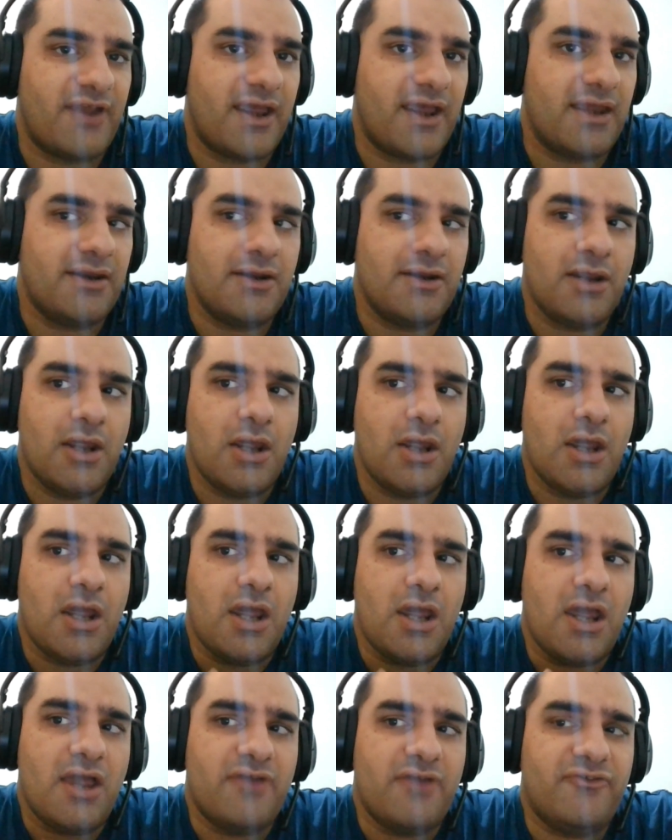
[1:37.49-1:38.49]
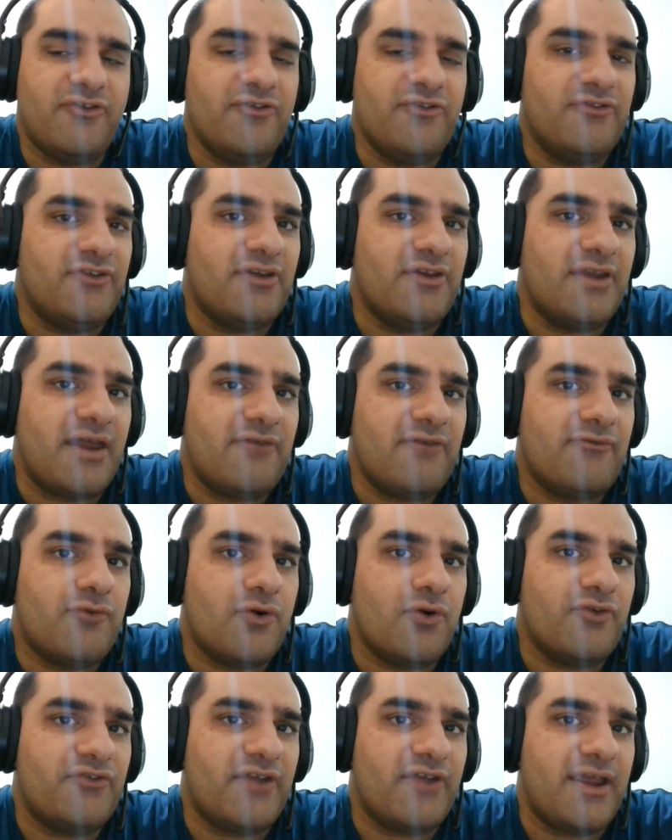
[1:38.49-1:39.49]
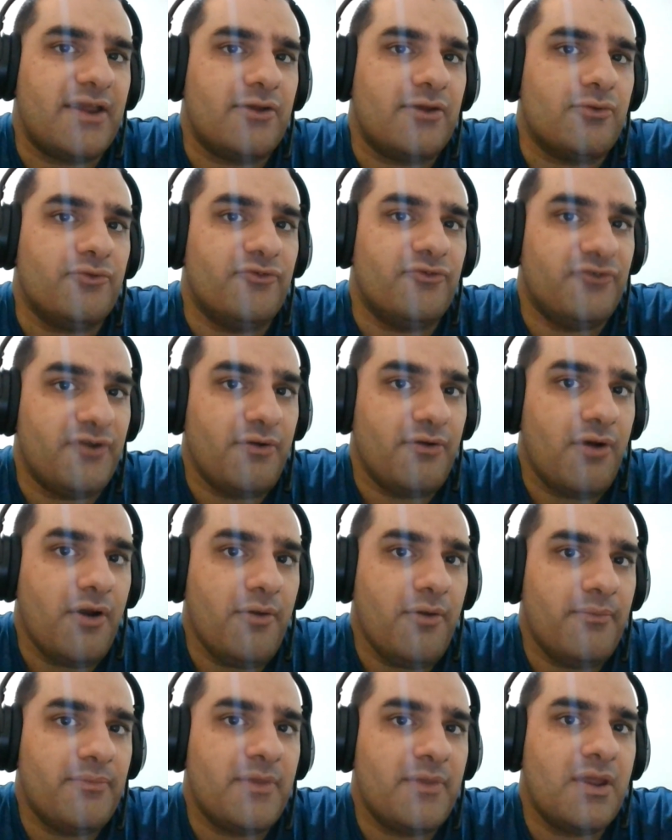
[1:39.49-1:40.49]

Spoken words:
And since the net force equals zero,